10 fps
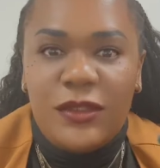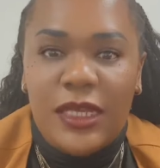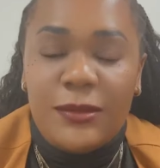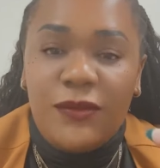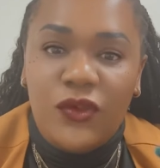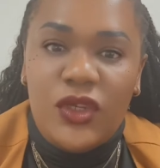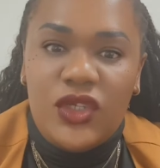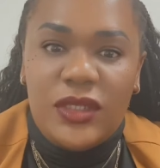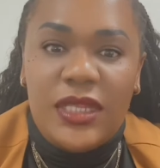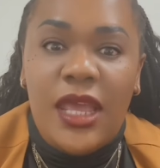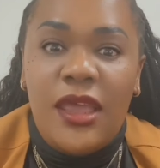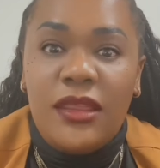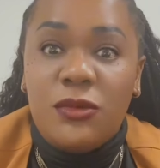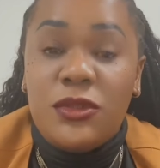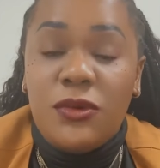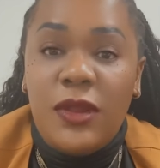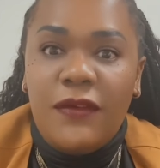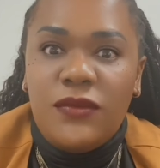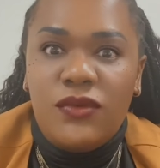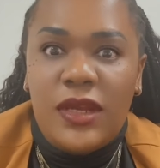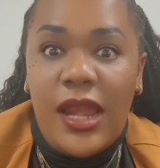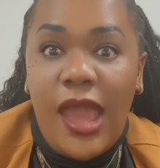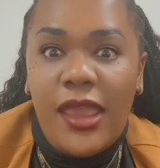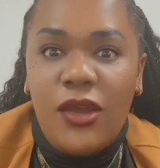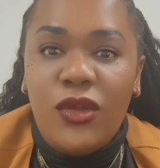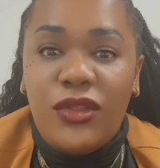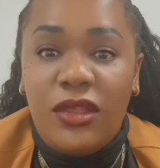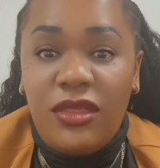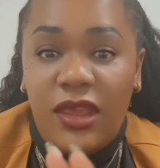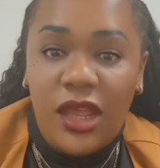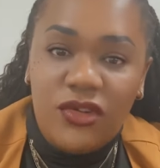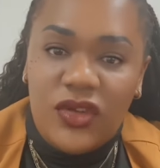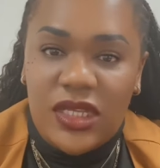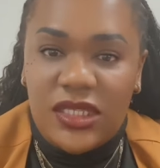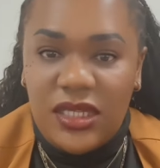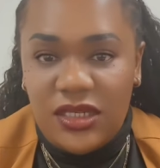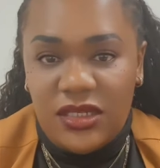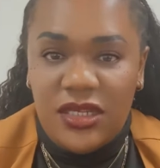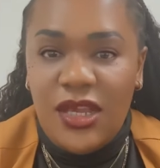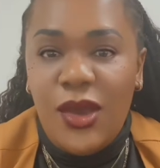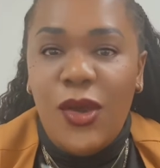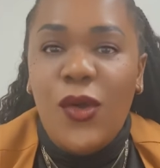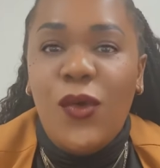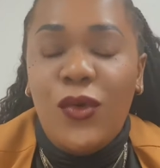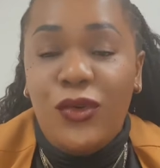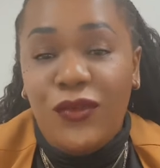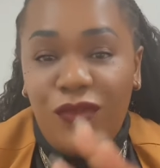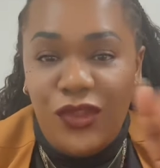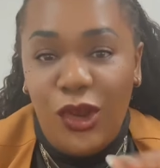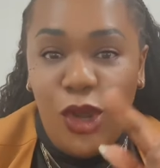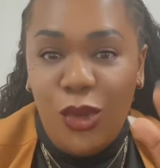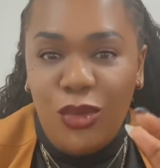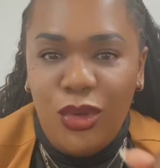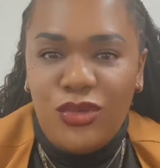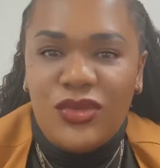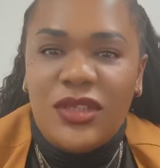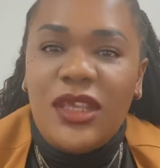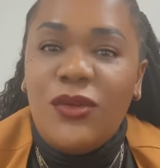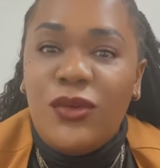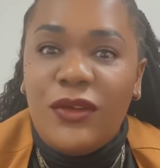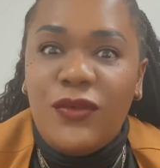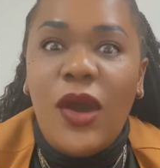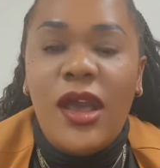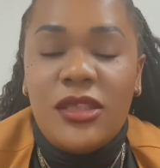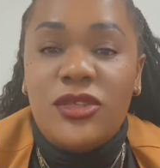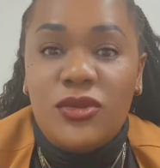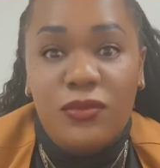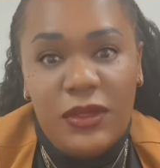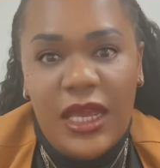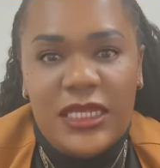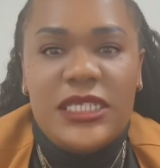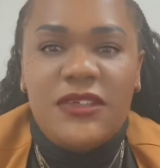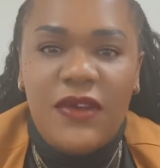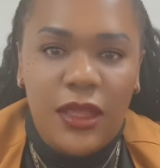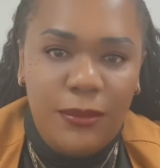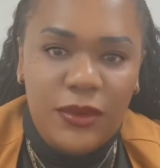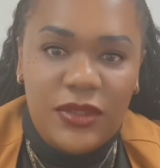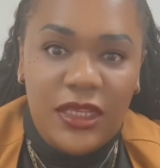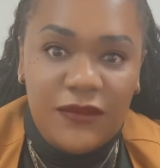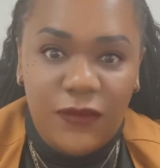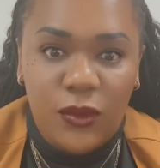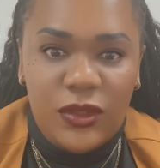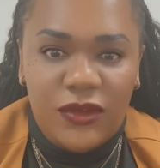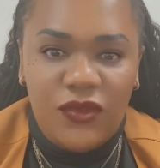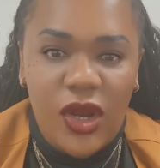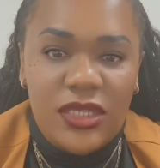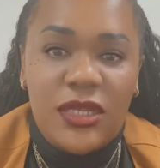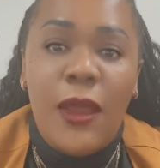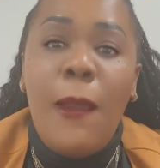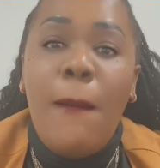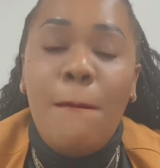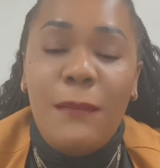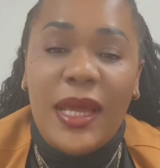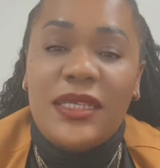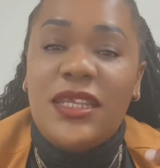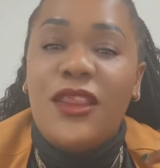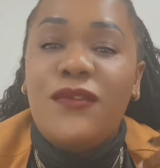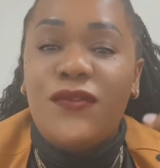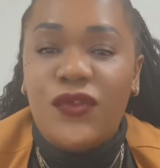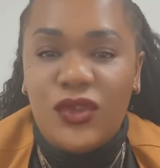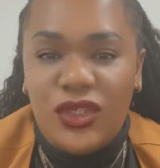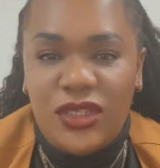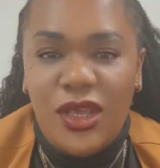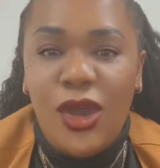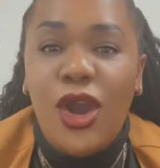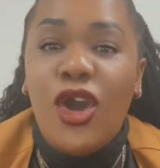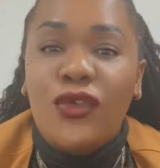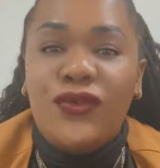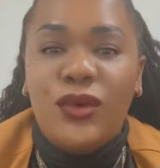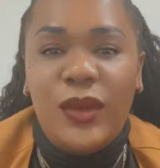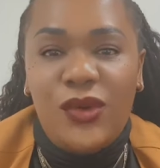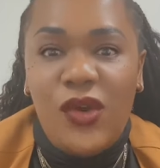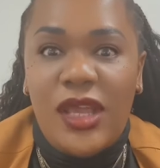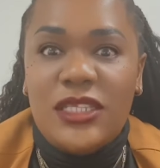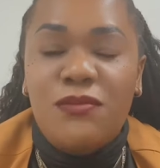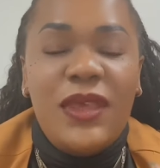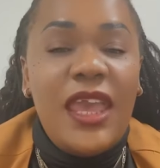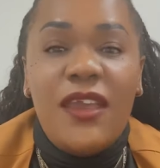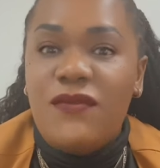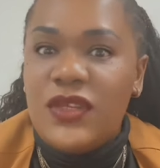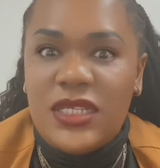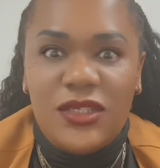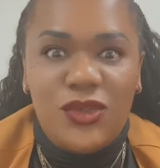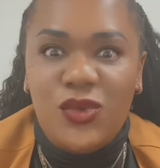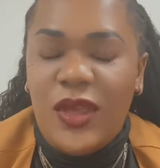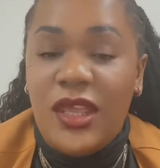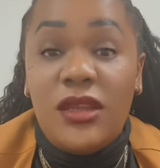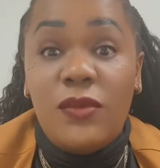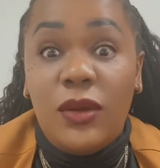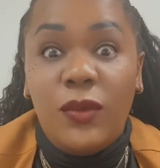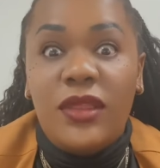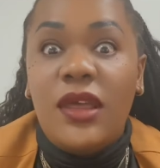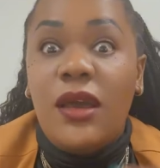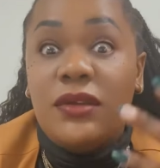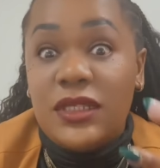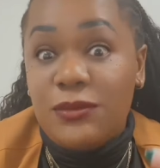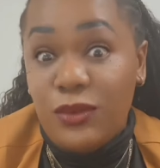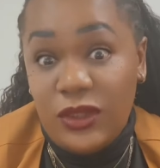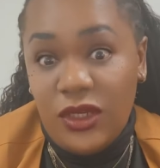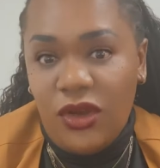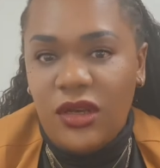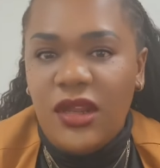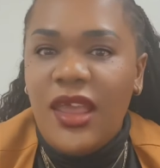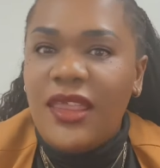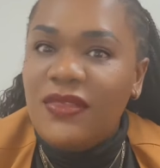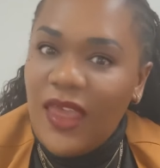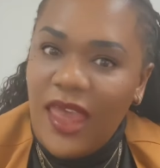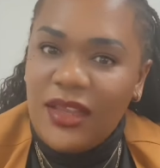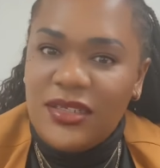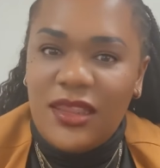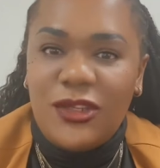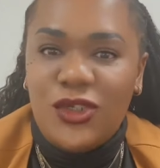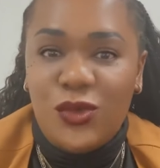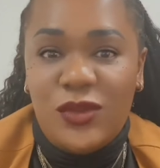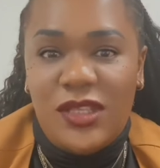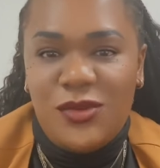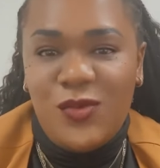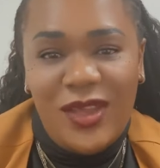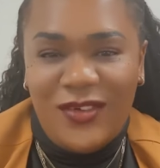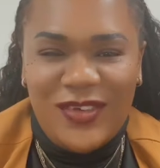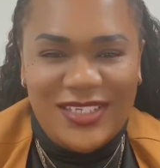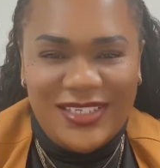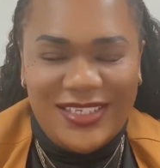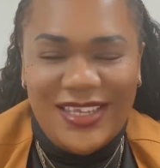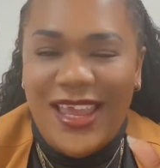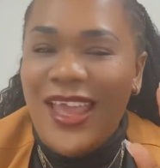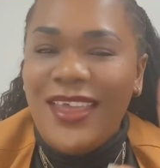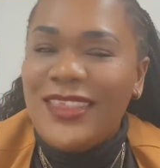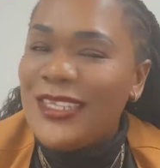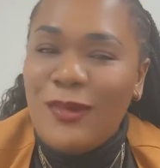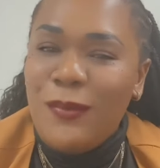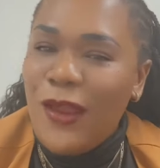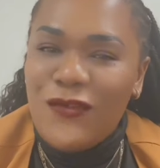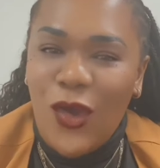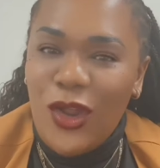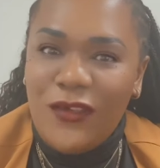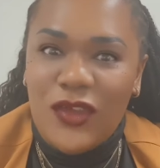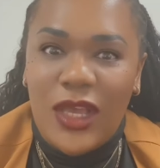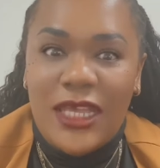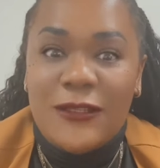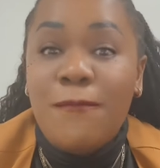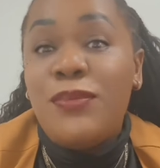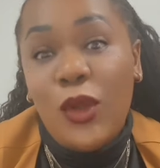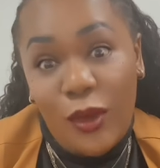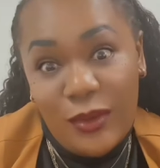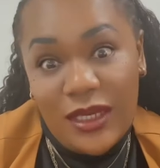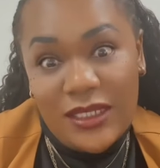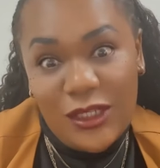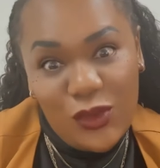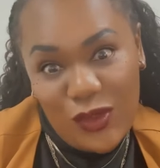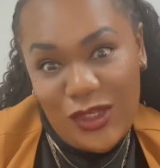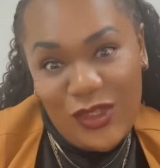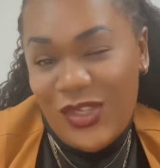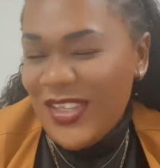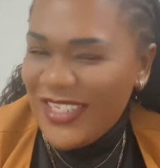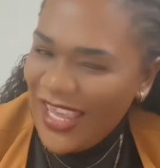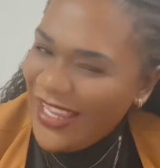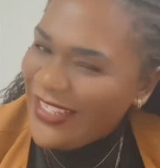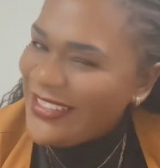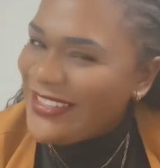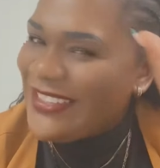types of Christians, that we don't have to rely on the theatrics and all of the logos in order for us to be identifiable as followers of Christ, but the fruits of following Christ be evident to anyone without us putting on the act that shows that we are Christians. That's my prayer for all of you guys. Hope you guys are enjoying your day.